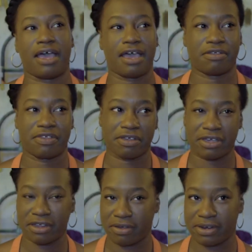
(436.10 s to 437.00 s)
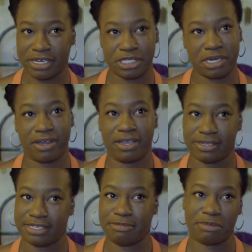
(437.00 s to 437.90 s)
I don't think you're going to go to Nigeria
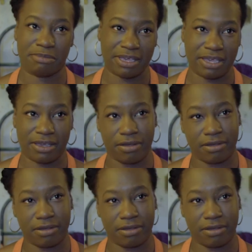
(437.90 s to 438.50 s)
and see people making